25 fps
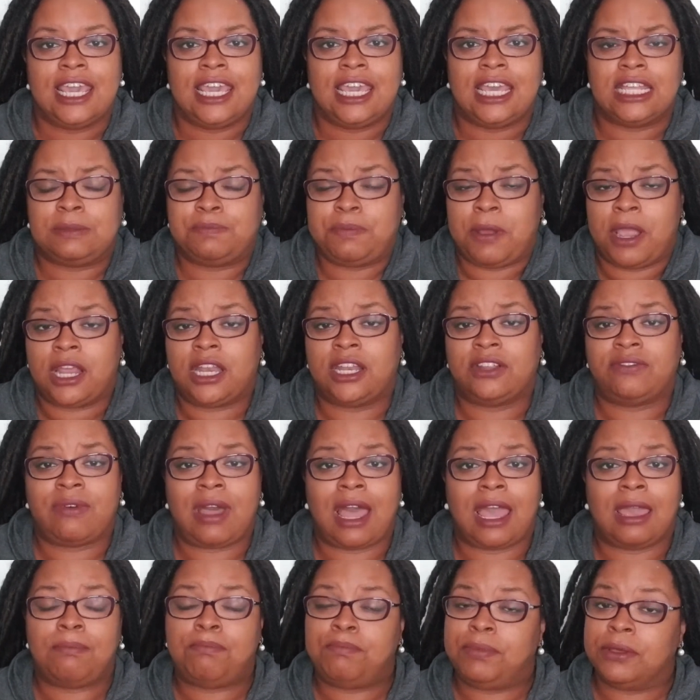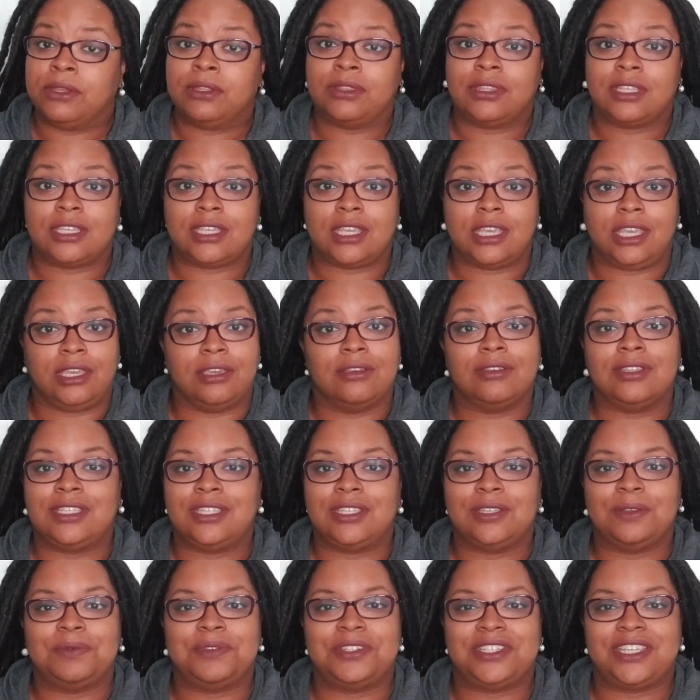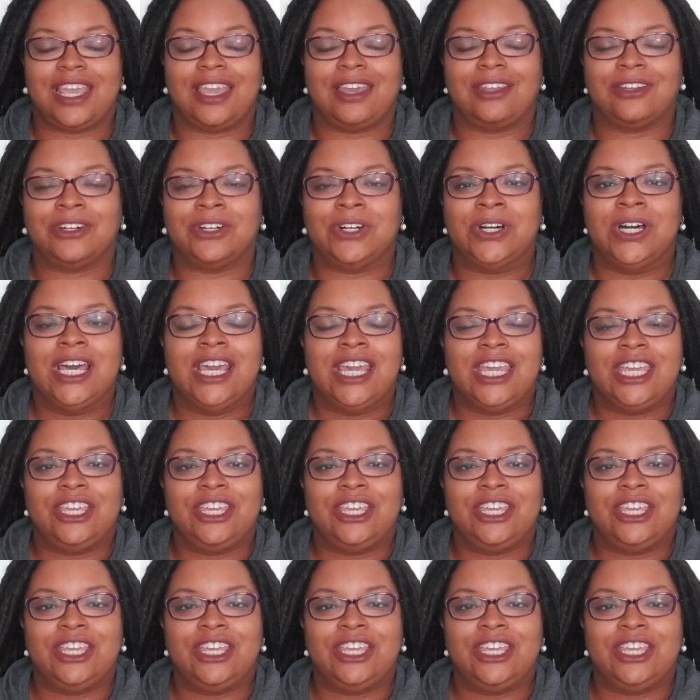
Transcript: It's part of why I built this YouTube channel.